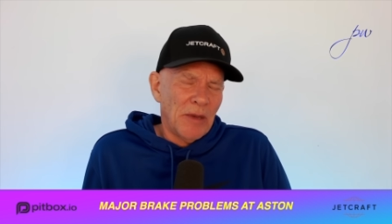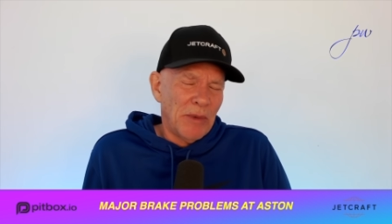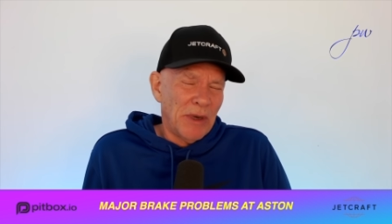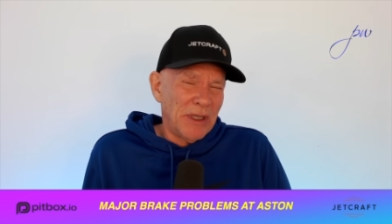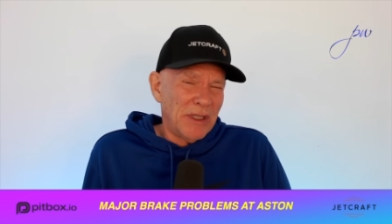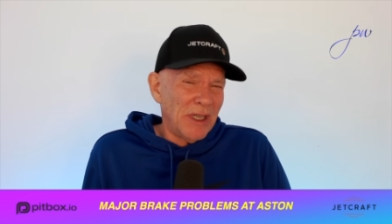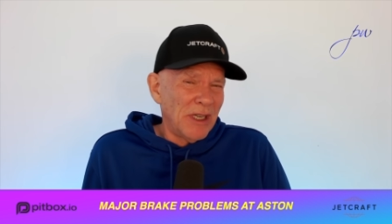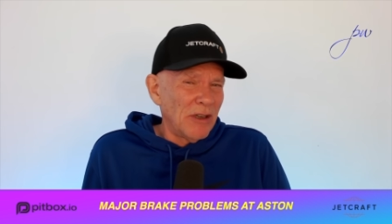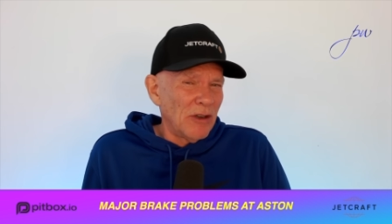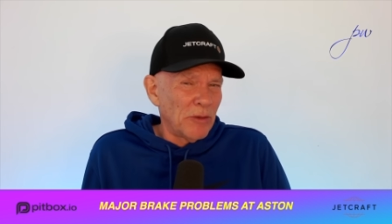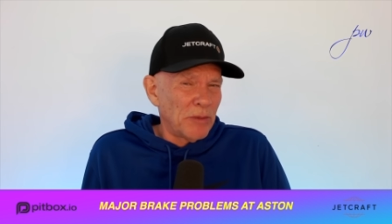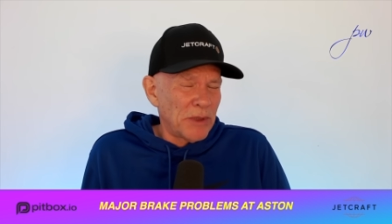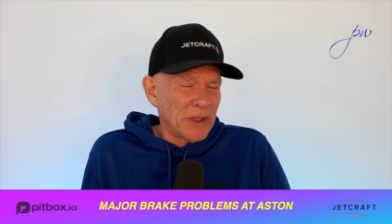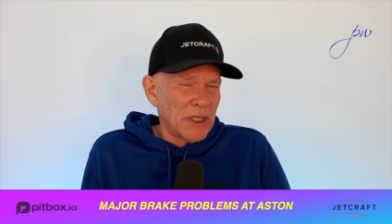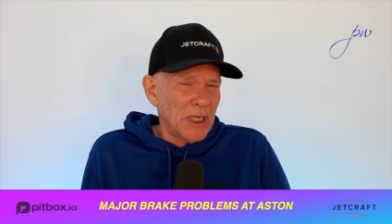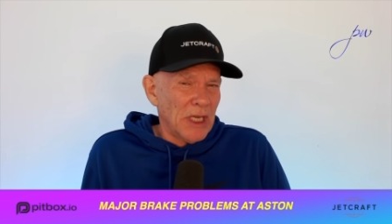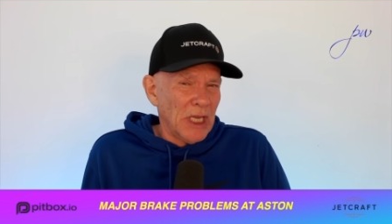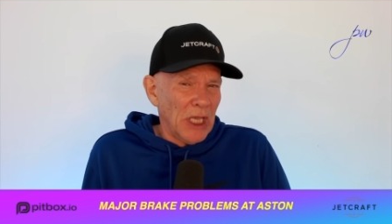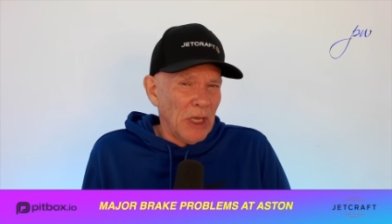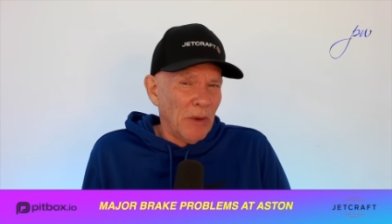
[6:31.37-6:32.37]
But it didn't look
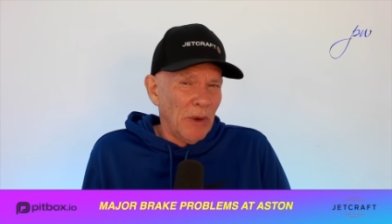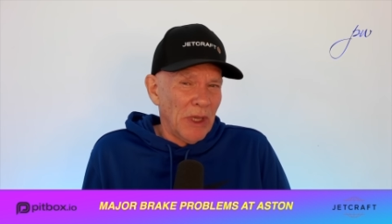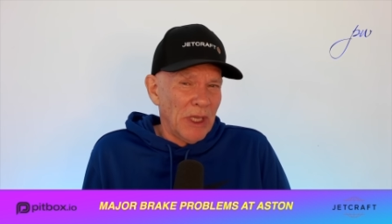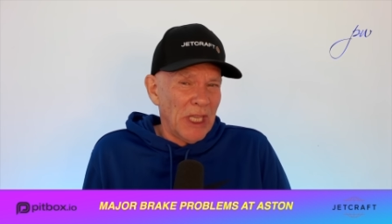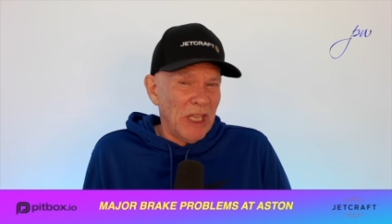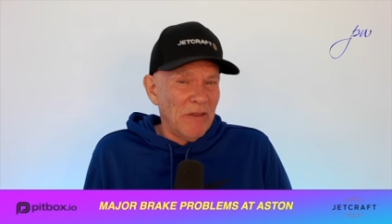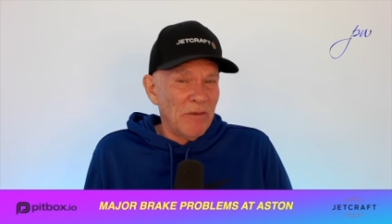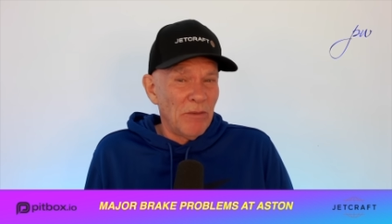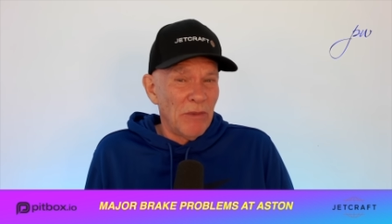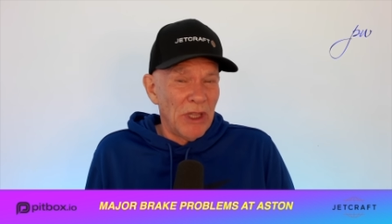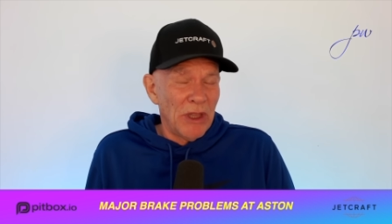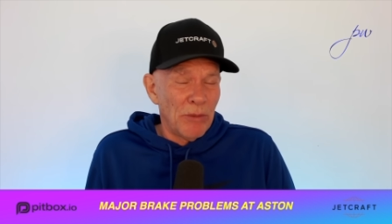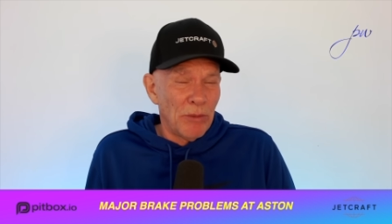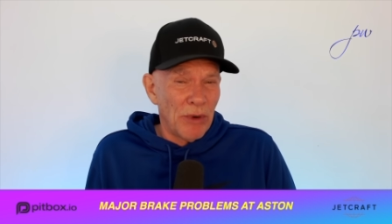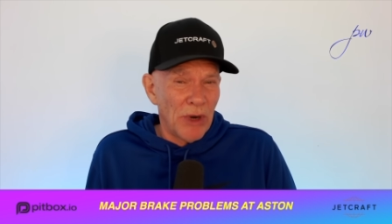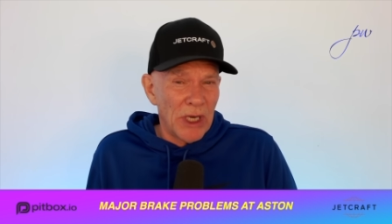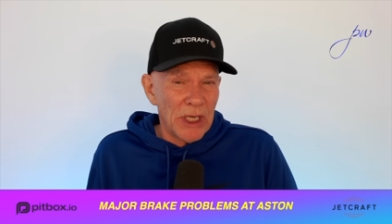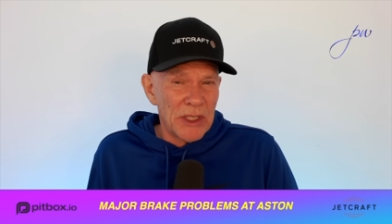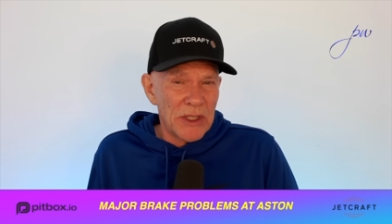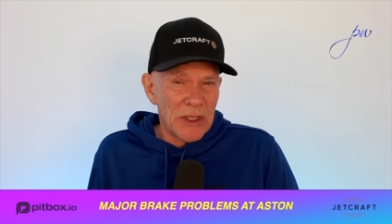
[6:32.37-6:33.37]
particularly quick, even when the
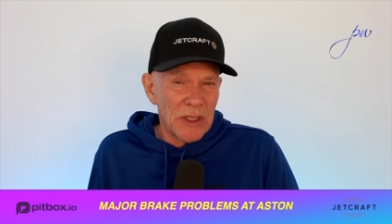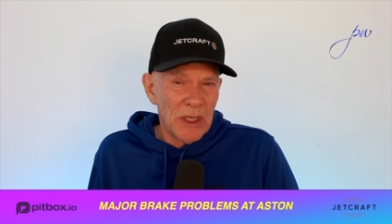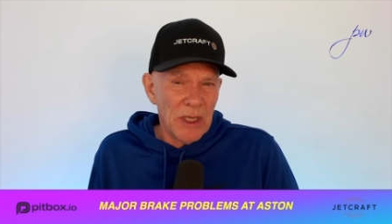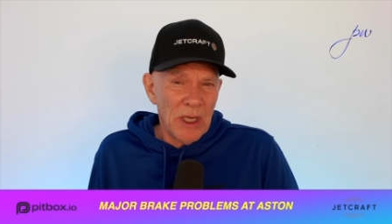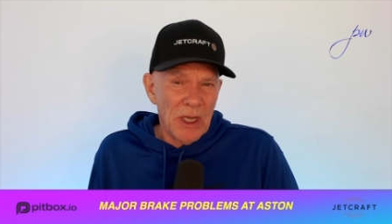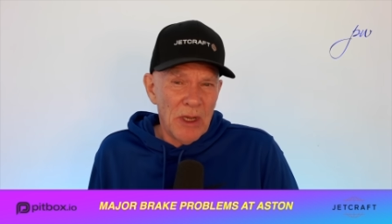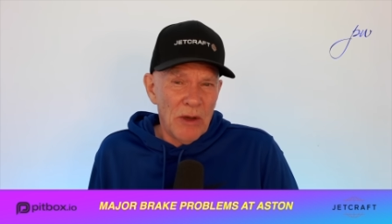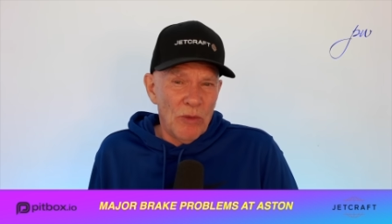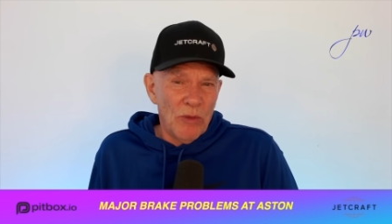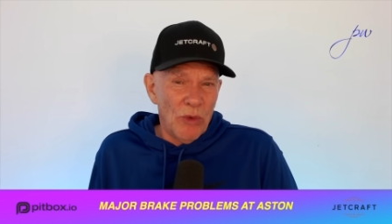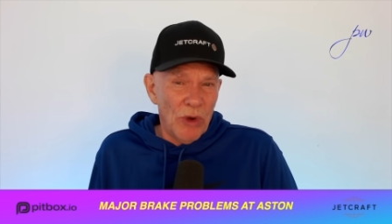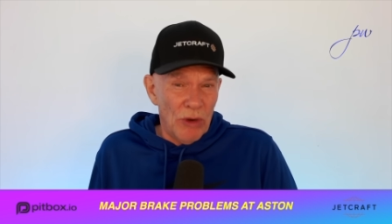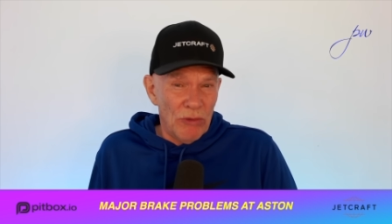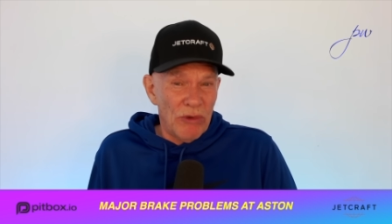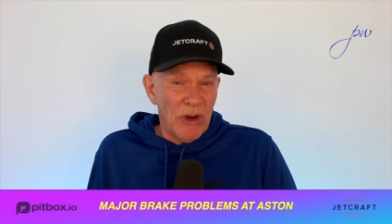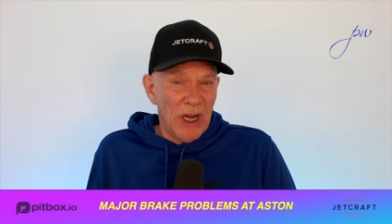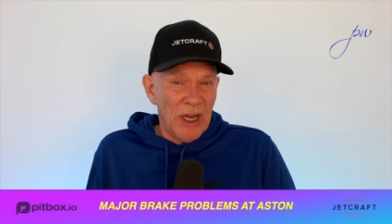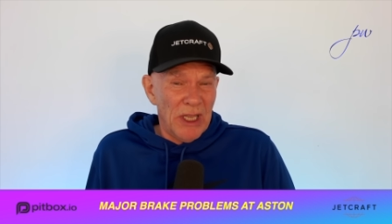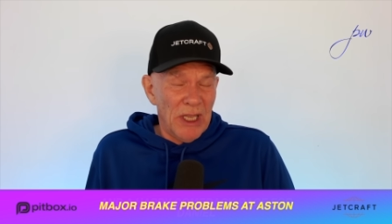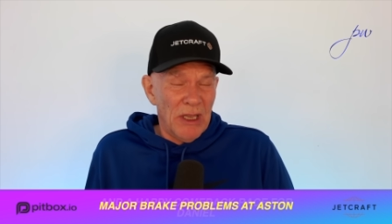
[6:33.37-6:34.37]
brakes were
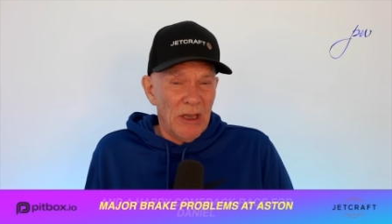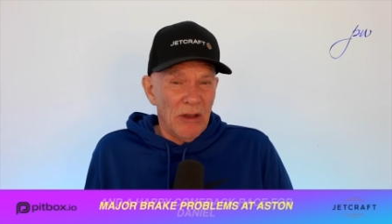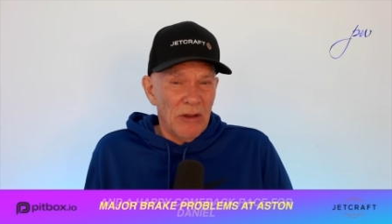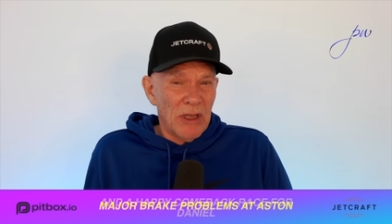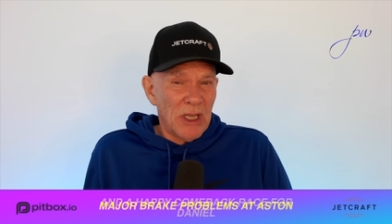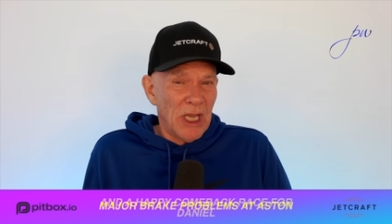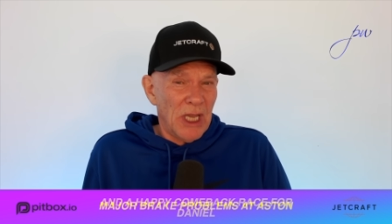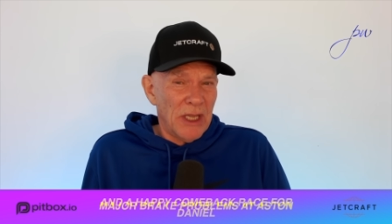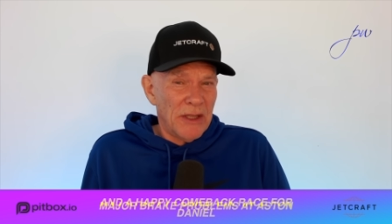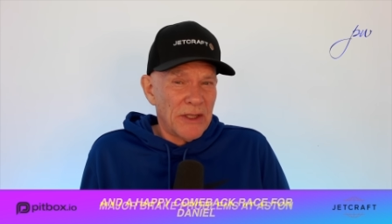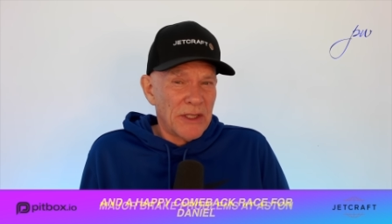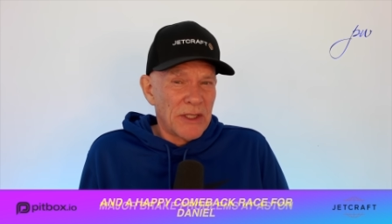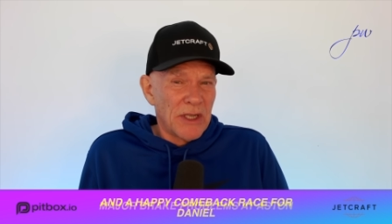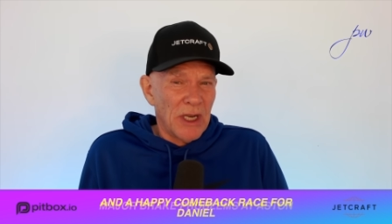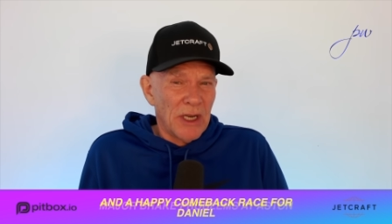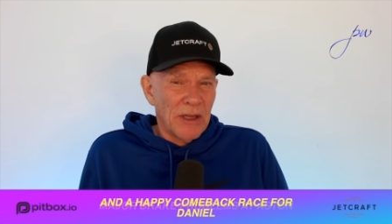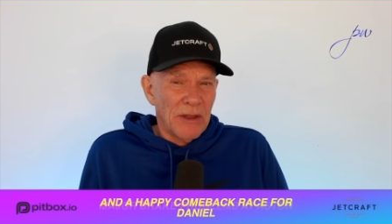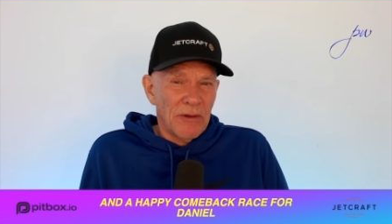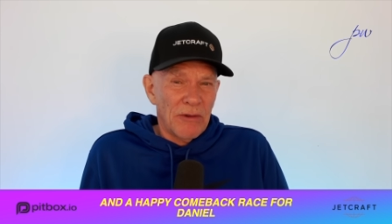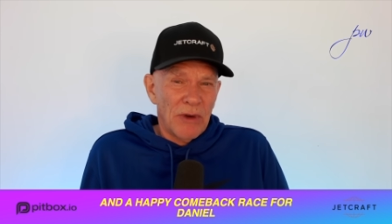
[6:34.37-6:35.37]
running okay at the
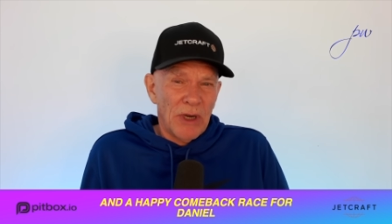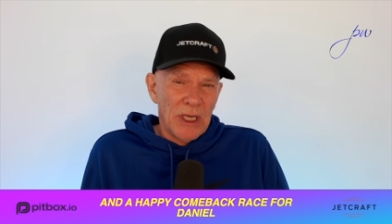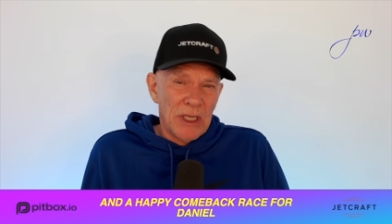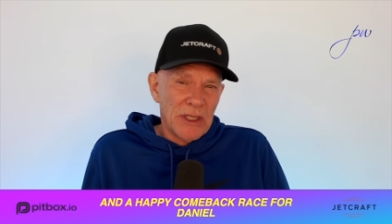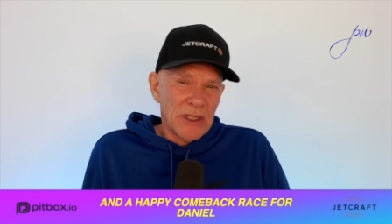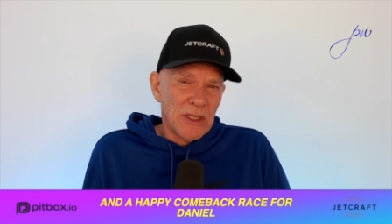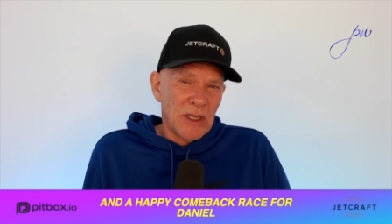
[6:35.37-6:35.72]
start of the race.